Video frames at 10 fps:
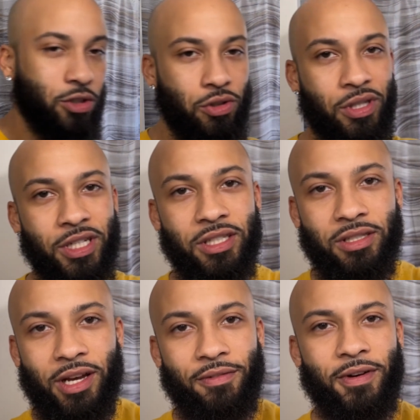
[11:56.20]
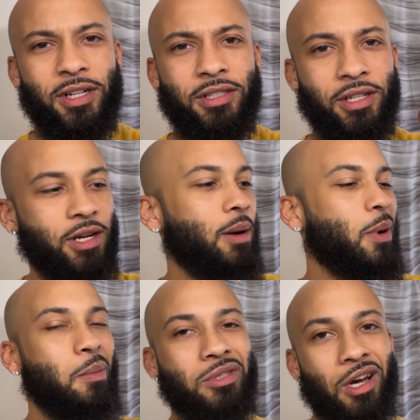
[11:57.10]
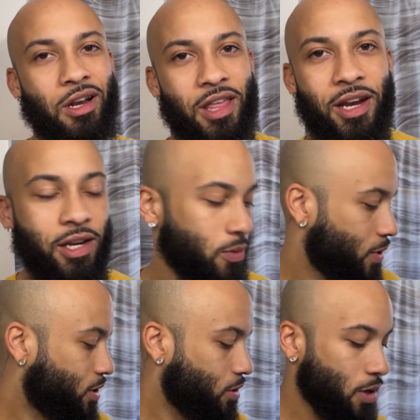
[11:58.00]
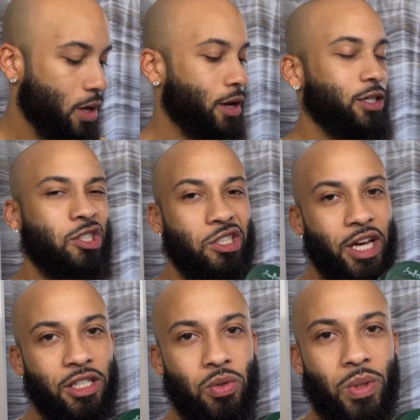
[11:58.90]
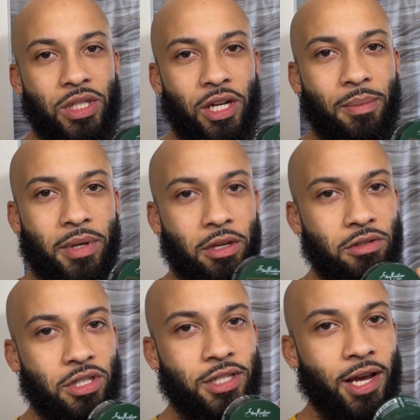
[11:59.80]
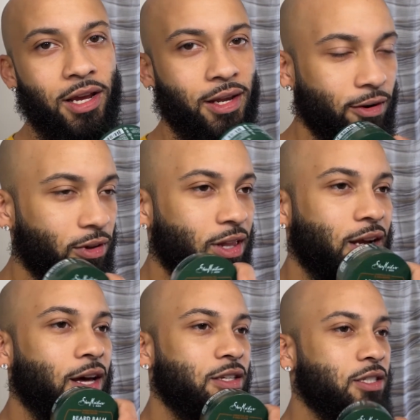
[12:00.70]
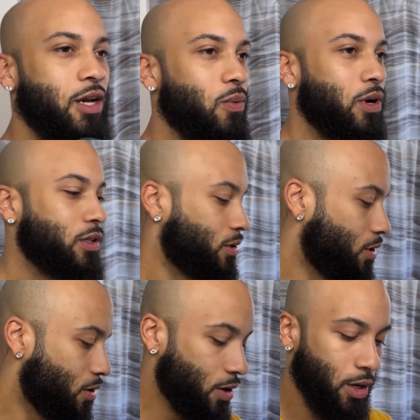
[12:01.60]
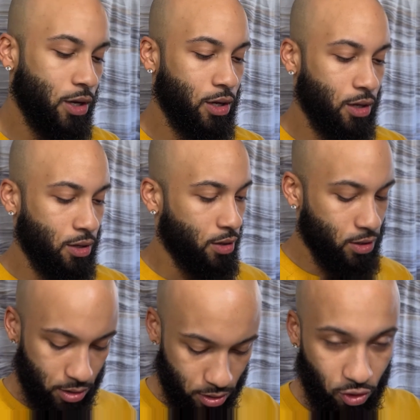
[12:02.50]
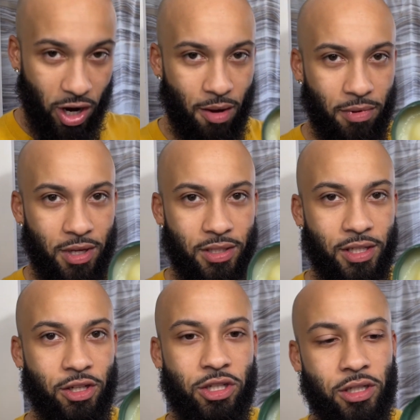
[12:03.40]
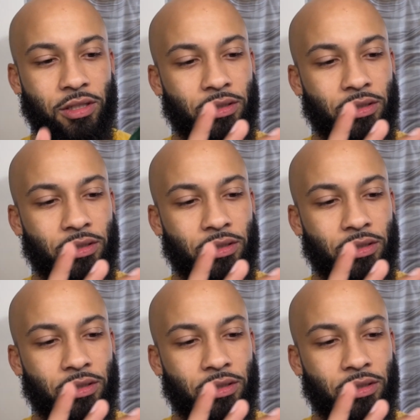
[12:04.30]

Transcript: using this at first, and I'm almost out of that anyway. So I just decided to switch it up and use the Shea, and I really like how the Shea works. So grab this, and you just